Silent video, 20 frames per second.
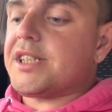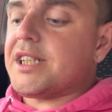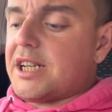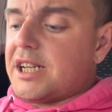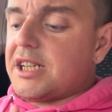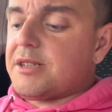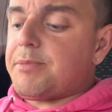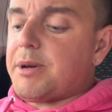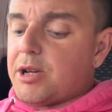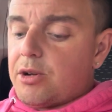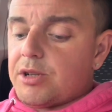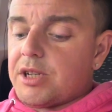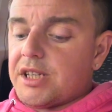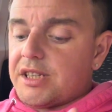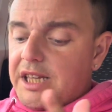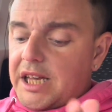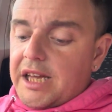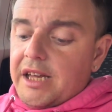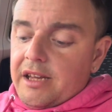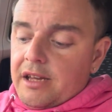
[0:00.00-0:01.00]
That is my only
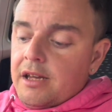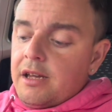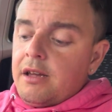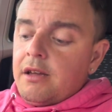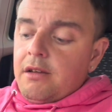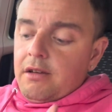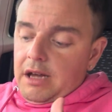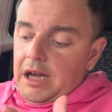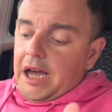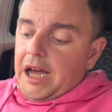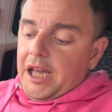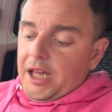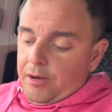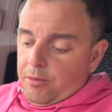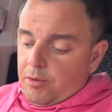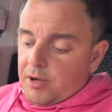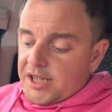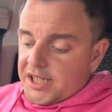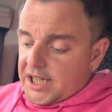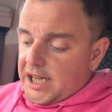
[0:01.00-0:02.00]
thing I
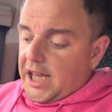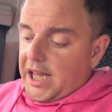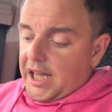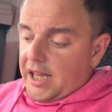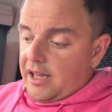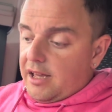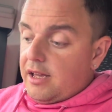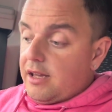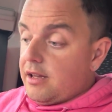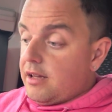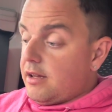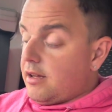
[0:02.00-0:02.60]
would say.